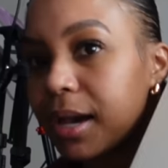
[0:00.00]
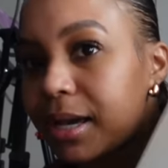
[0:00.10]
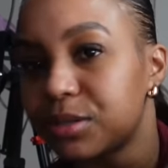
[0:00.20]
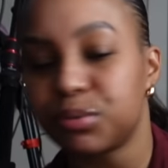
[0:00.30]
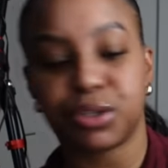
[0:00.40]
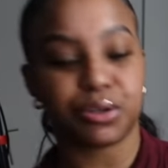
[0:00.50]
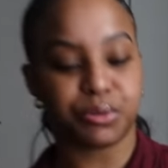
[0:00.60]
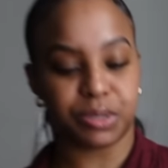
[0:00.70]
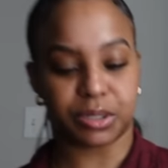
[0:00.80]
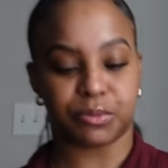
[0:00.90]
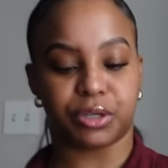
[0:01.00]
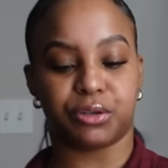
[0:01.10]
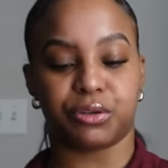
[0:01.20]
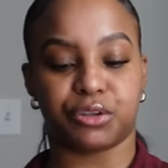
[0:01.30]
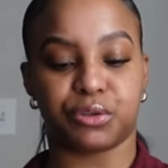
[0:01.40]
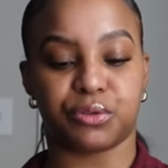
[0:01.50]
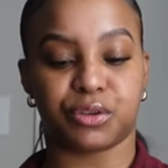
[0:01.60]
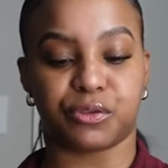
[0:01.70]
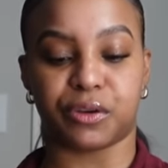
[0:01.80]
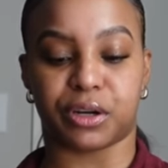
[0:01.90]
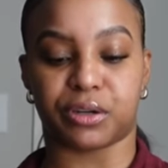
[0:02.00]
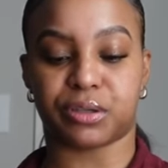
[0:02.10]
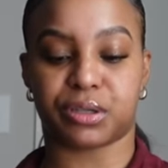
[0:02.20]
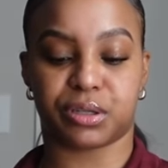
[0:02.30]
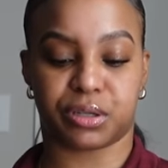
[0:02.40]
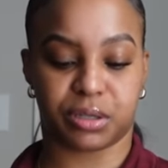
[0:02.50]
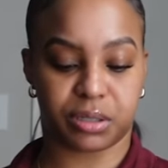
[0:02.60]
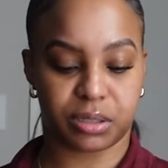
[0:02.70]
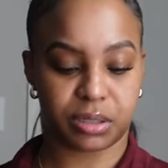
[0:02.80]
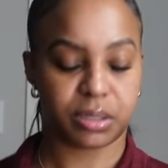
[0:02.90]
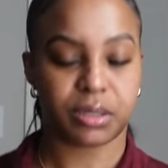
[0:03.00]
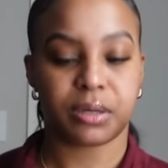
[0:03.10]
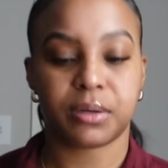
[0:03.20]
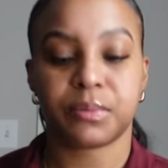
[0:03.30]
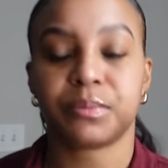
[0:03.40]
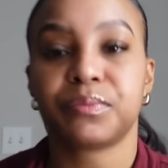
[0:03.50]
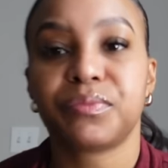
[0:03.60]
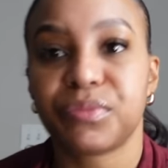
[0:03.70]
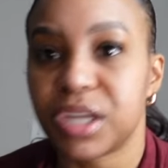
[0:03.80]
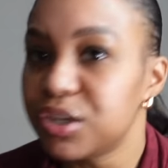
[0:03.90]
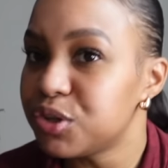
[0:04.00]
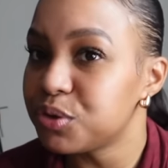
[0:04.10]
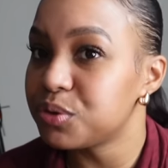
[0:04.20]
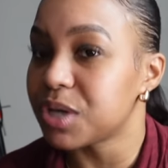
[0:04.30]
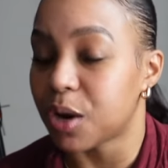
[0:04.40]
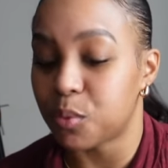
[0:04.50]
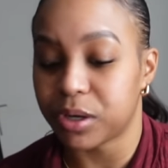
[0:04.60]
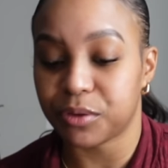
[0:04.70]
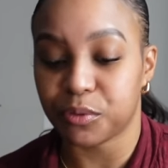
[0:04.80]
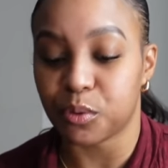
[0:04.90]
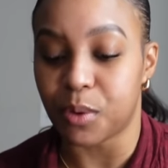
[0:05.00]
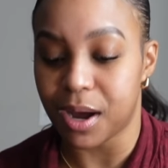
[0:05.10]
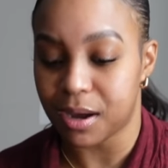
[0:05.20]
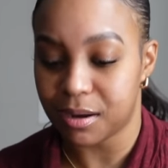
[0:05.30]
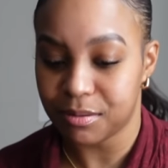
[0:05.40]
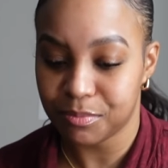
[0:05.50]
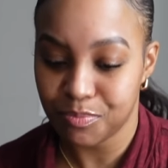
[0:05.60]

Got some shoes. I'm gonna do the shoes first. These shoes I wanted for a while.